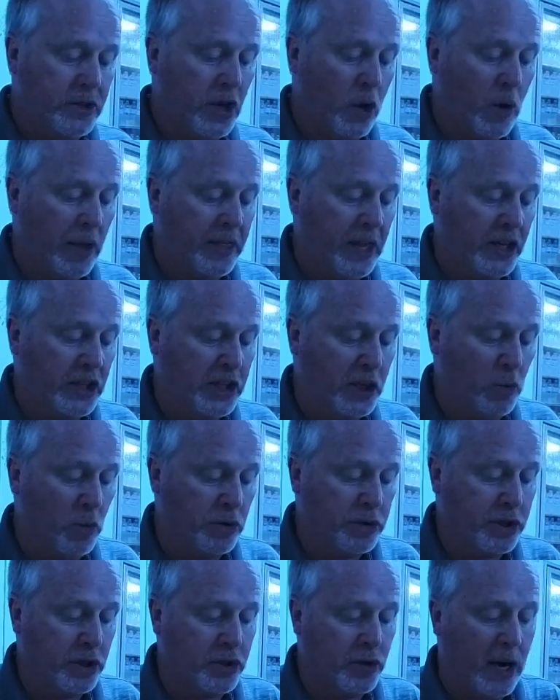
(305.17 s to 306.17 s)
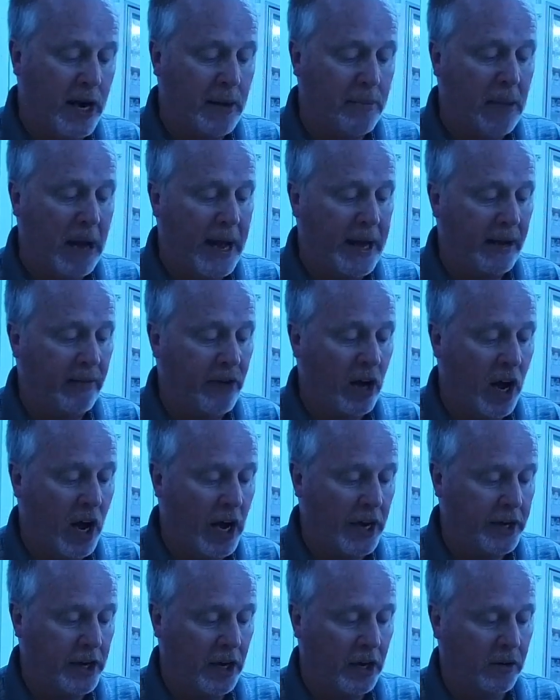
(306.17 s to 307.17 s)
so I think she wants to try a bite of a
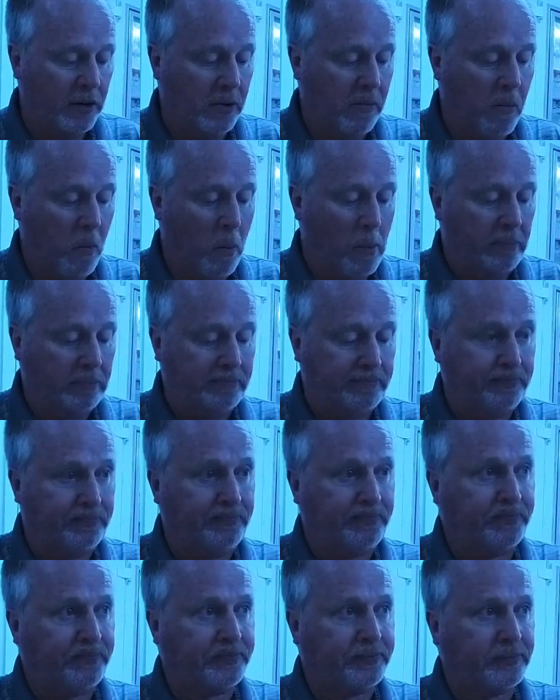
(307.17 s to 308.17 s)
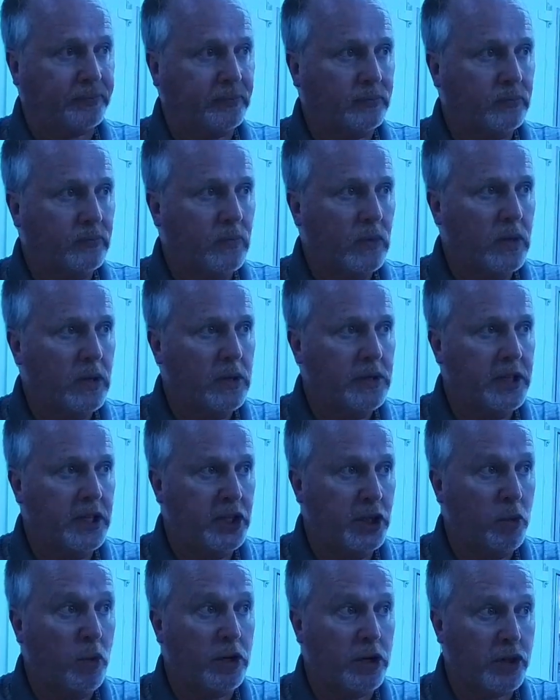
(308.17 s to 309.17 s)
hot dog.
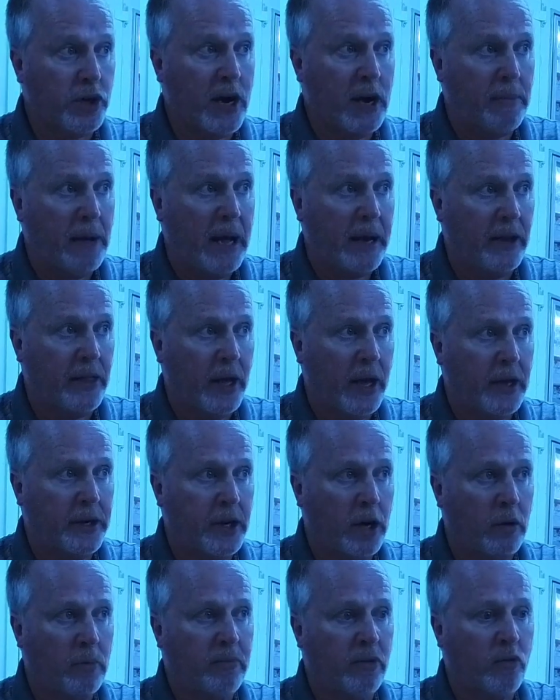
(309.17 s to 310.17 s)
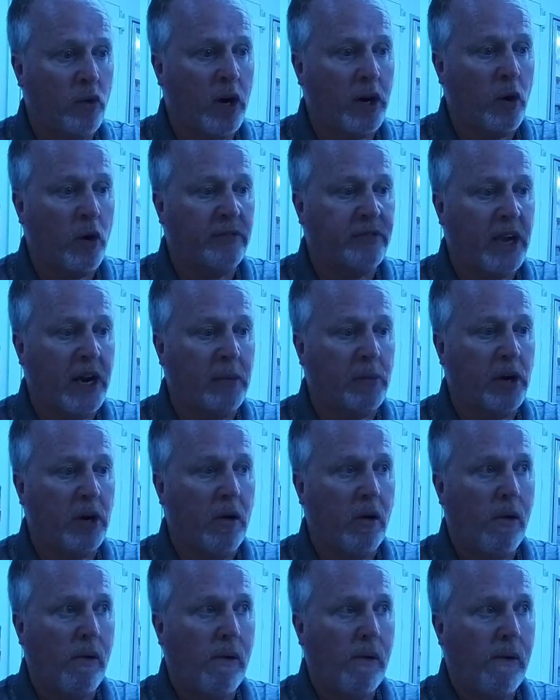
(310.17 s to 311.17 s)
Did you want to try a bite of the hot dog before I go off
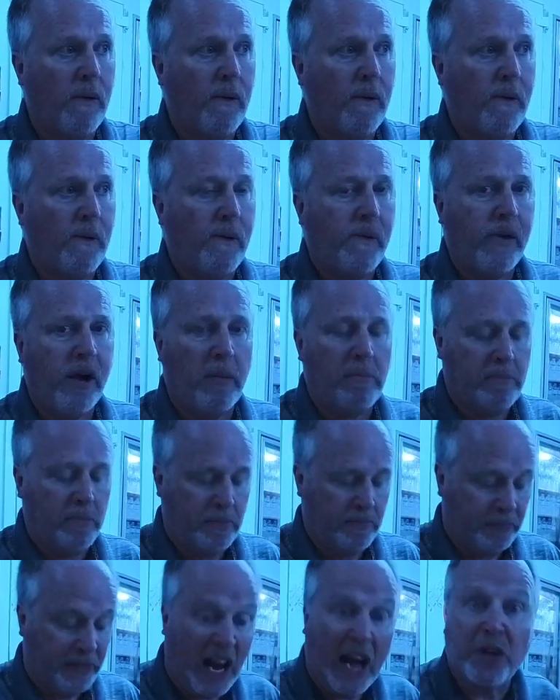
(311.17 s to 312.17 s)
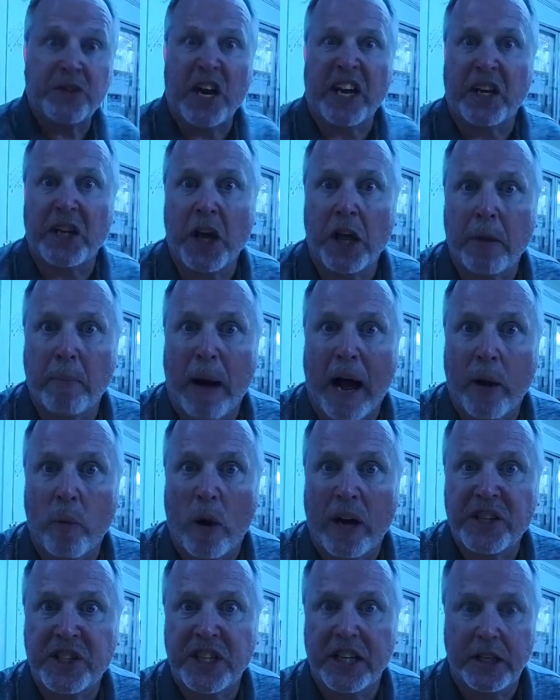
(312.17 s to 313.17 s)
camera? I'll take another
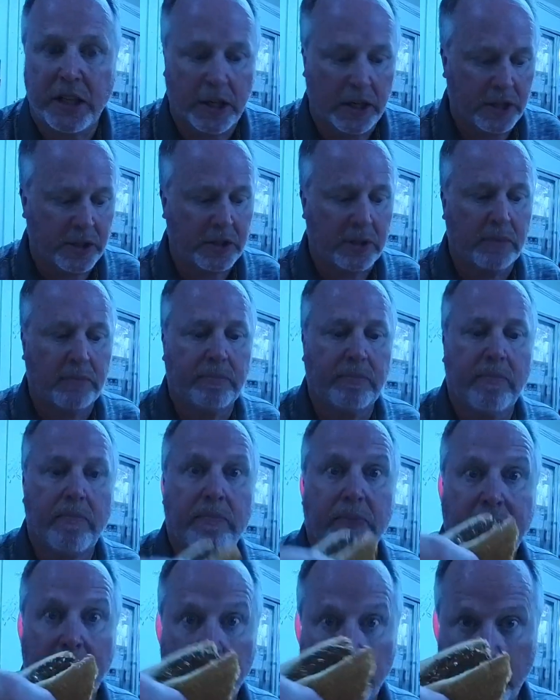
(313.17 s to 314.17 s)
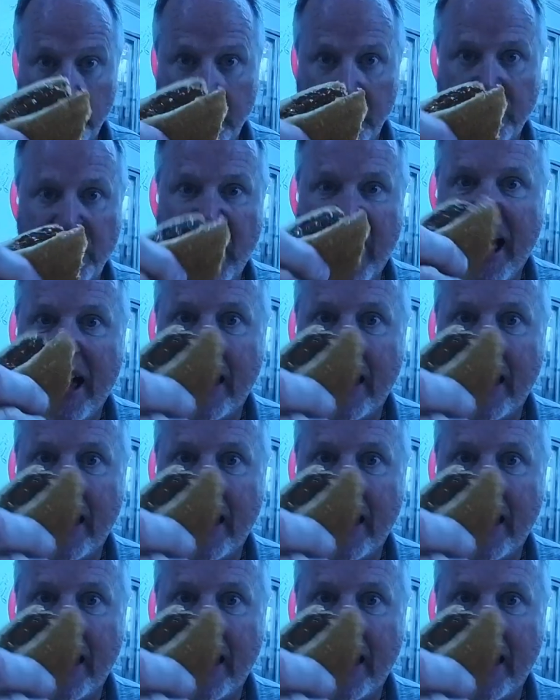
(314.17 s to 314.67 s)
bite while she does. Look at